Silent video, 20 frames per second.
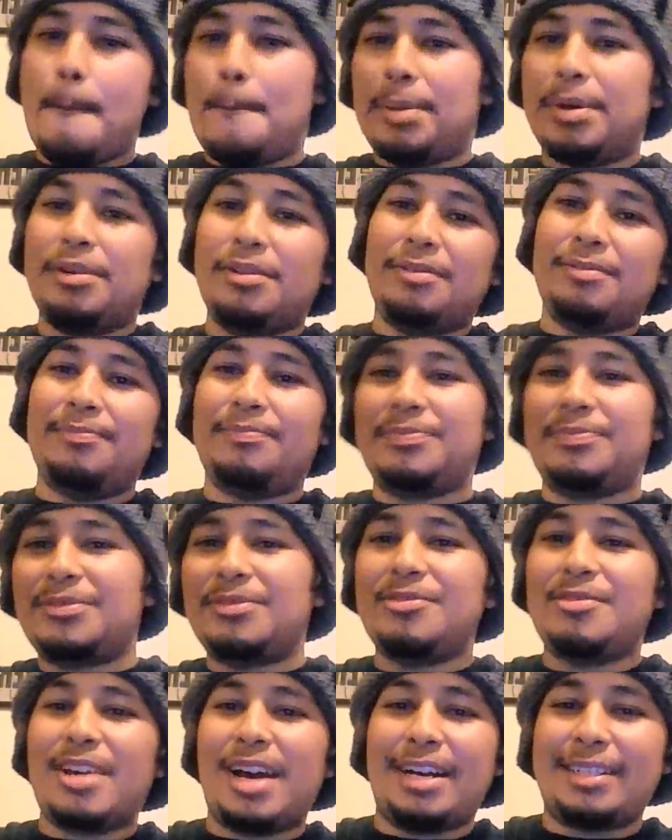Boom!
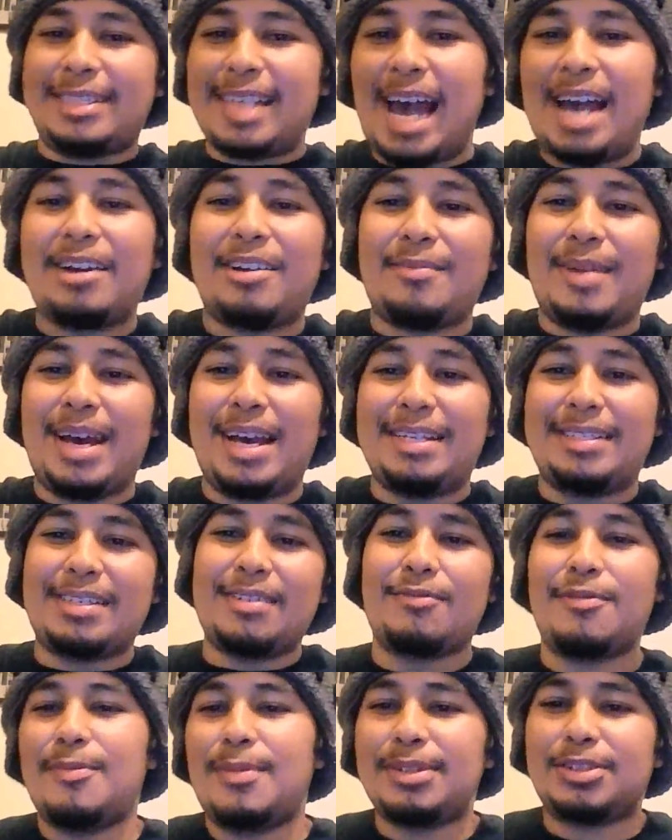You got Tiger
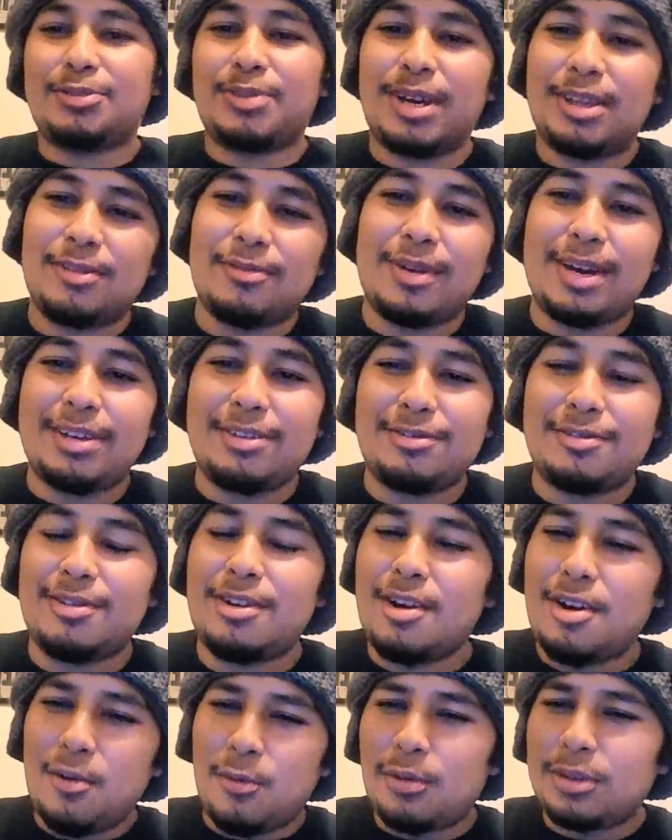Mask. And which, by the
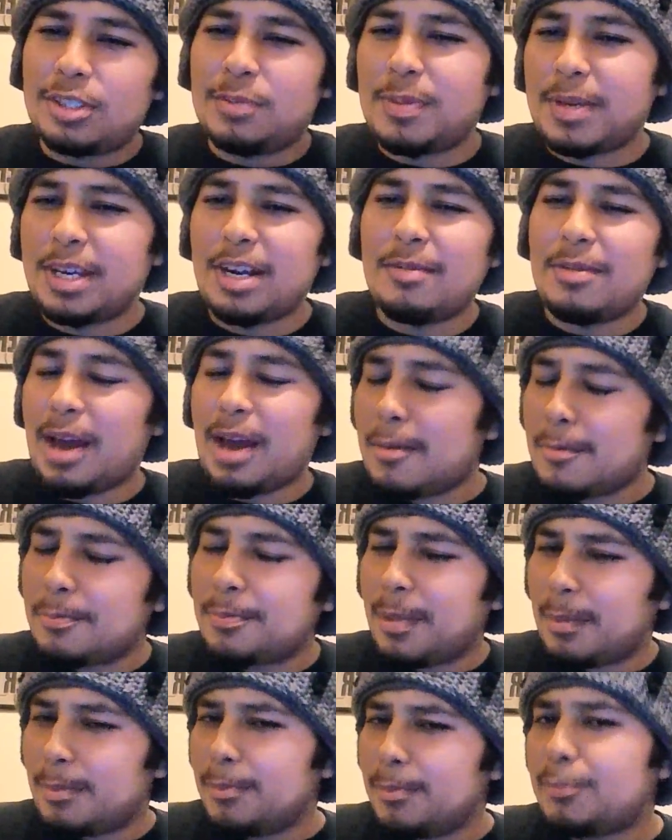way, once you pick it
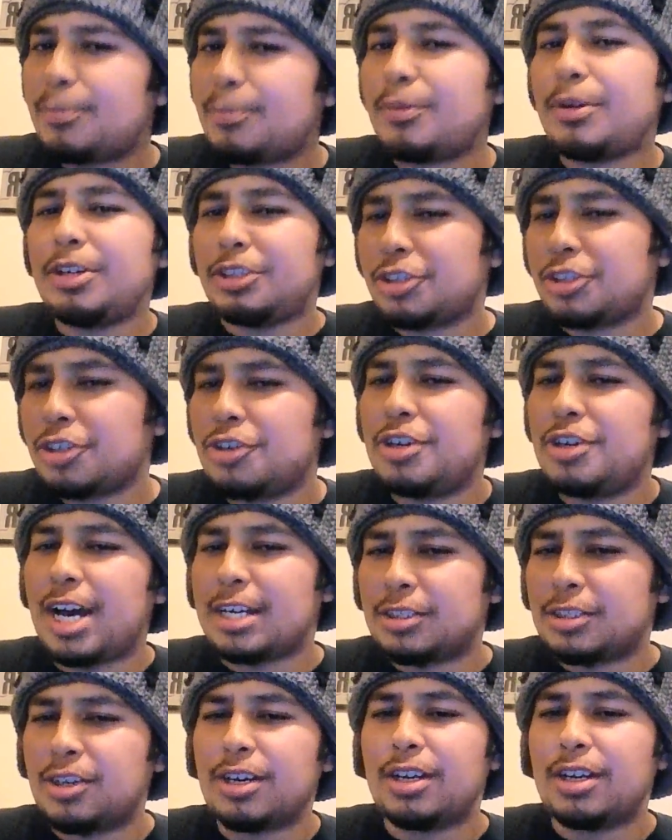up, I'm pretty sure you guys
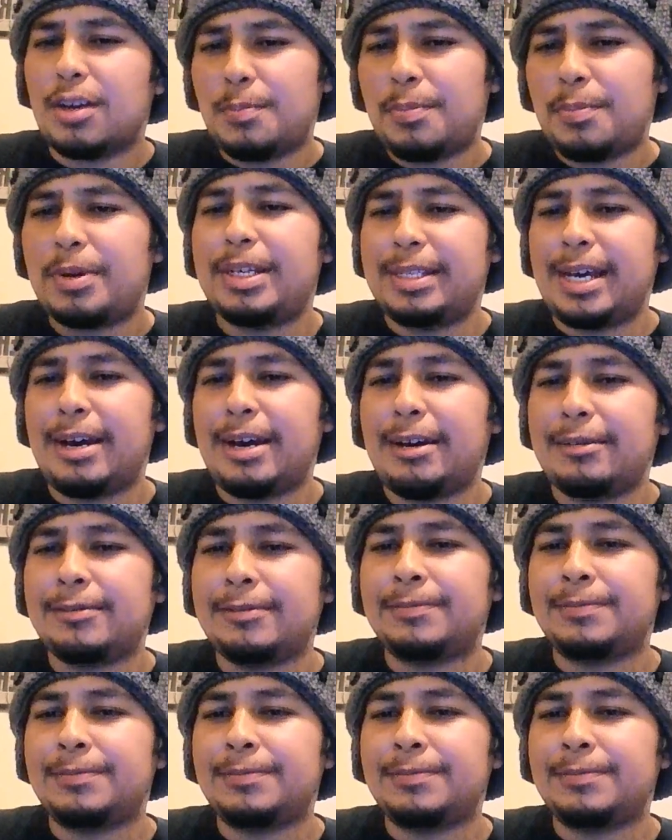aren't gonna put it down.